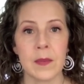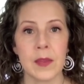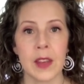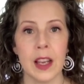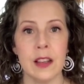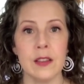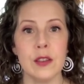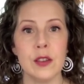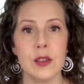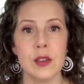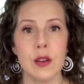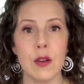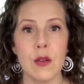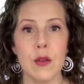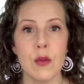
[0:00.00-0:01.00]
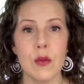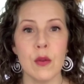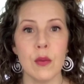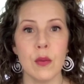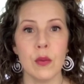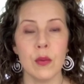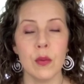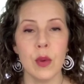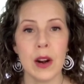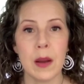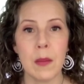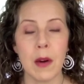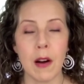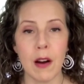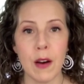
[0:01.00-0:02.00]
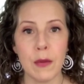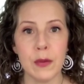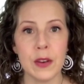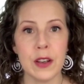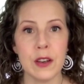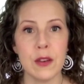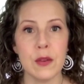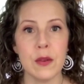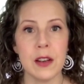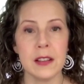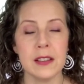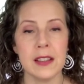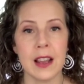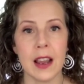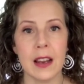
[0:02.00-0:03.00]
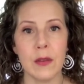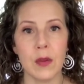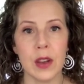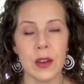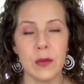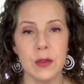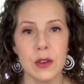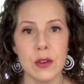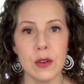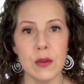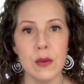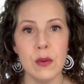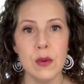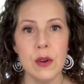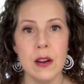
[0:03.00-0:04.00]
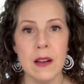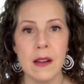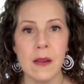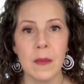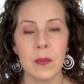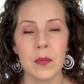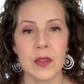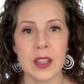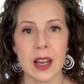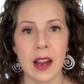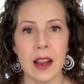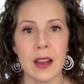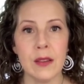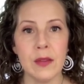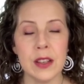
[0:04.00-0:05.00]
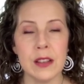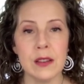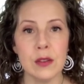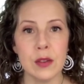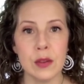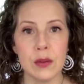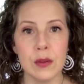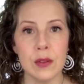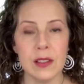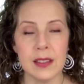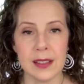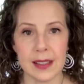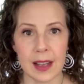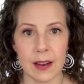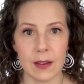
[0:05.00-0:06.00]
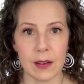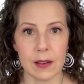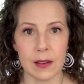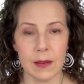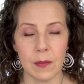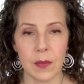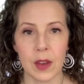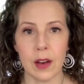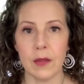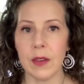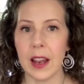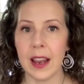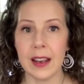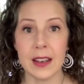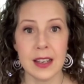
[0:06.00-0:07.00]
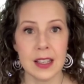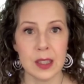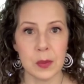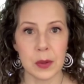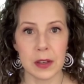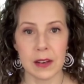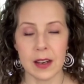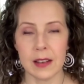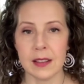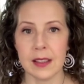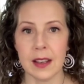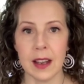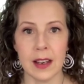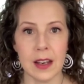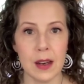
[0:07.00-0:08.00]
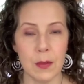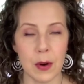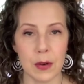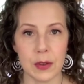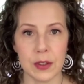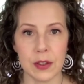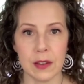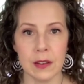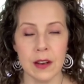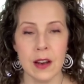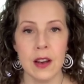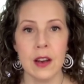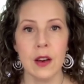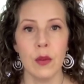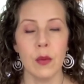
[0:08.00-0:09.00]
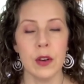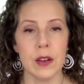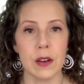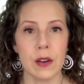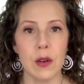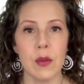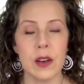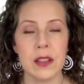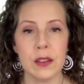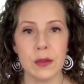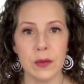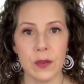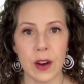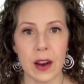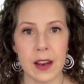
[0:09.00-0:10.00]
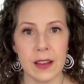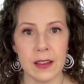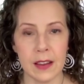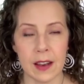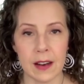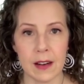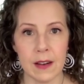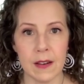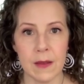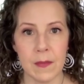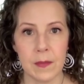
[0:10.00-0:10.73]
And so what I'm offering you is that if you dive into the center of any experience, any emotion, what you're going to find there